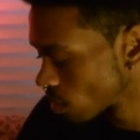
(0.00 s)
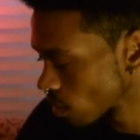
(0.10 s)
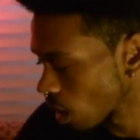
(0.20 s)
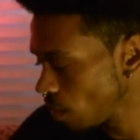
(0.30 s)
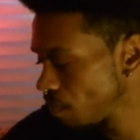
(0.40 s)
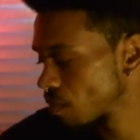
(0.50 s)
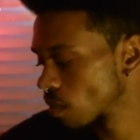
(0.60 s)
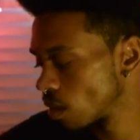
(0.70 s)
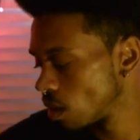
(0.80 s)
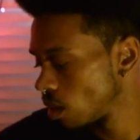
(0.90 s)
Okay,
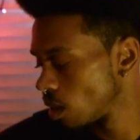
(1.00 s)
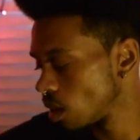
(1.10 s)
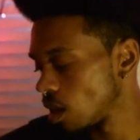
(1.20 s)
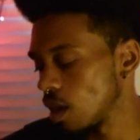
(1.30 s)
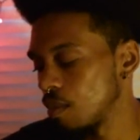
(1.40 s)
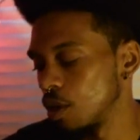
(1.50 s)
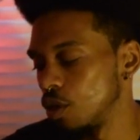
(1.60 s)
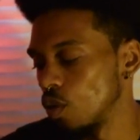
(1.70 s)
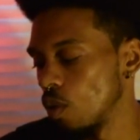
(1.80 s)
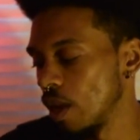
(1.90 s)
and now I'm going to
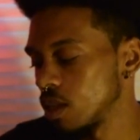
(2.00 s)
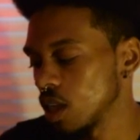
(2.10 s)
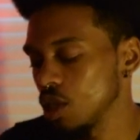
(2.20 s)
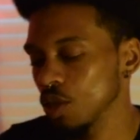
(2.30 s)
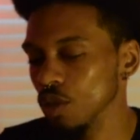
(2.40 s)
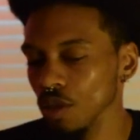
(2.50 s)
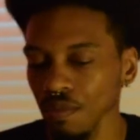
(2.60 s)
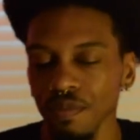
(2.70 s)
do the romance angels.